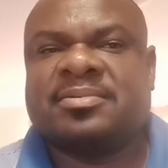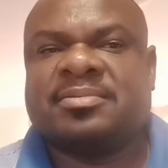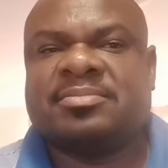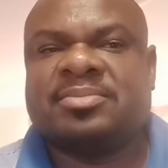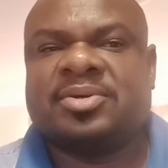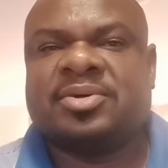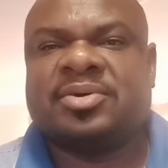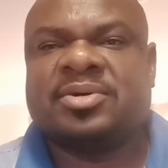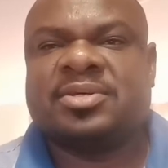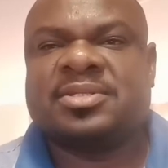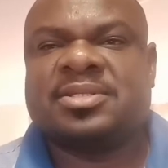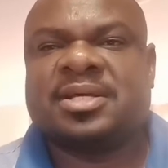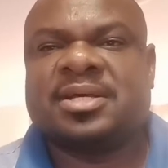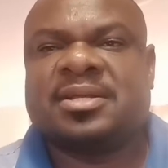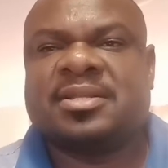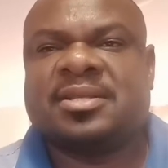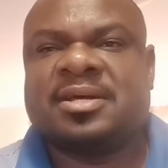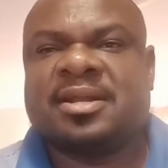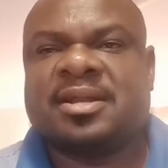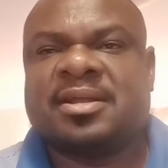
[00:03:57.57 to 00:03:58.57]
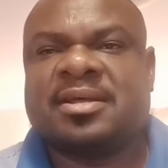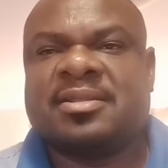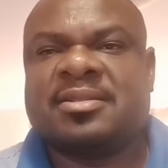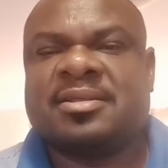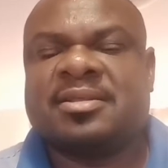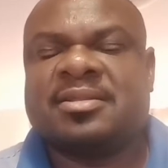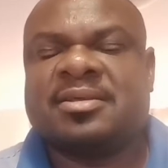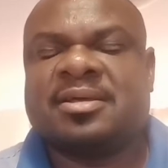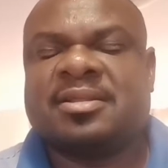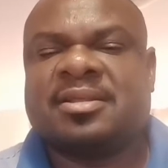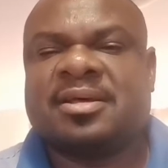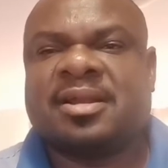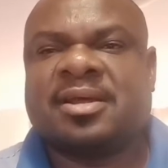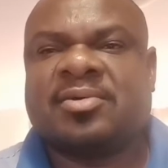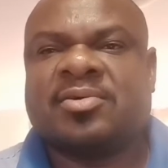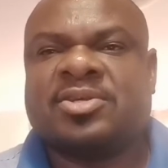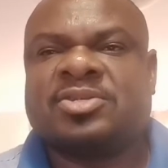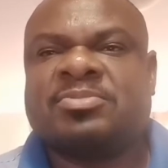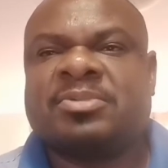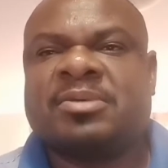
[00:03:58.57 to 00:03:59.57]
because the
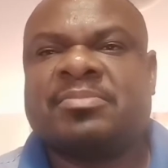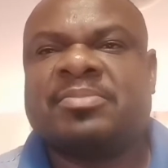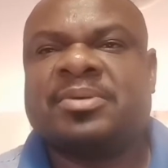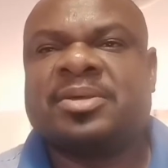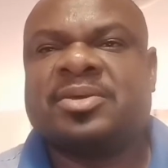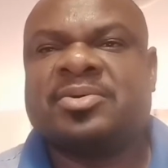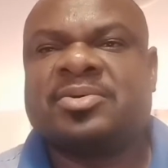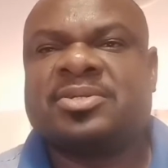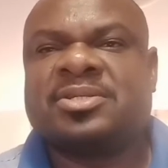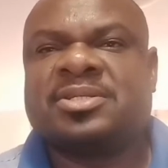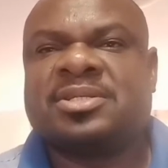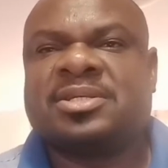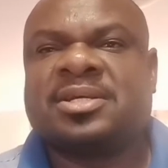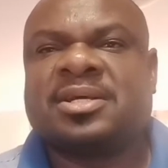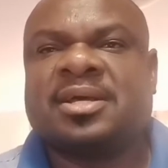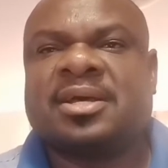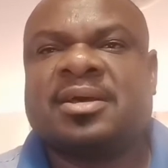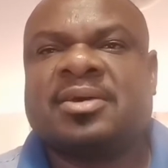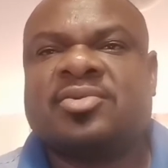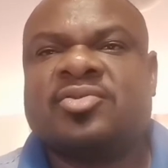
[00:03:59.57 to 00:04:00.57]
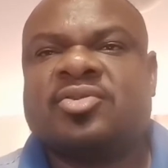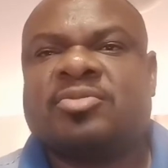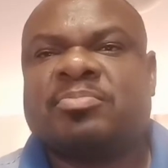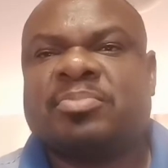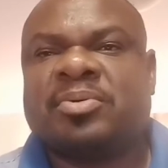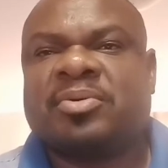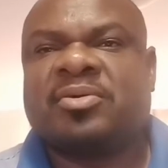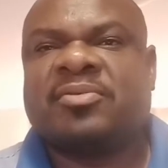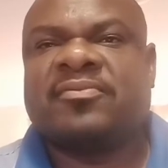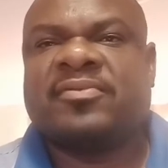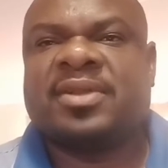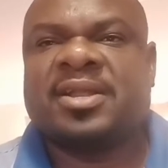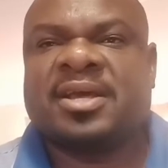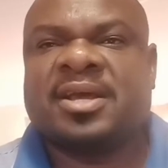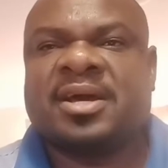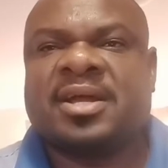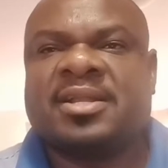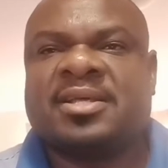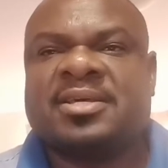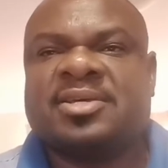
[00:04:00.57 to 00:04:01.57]
records may be used to prove
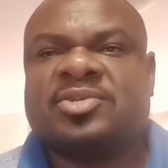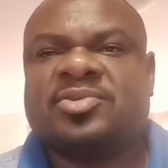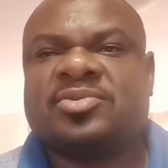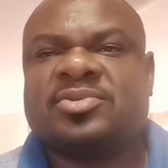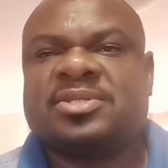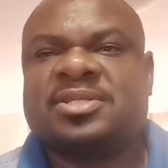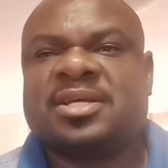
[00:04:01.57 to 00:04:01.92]
legal issues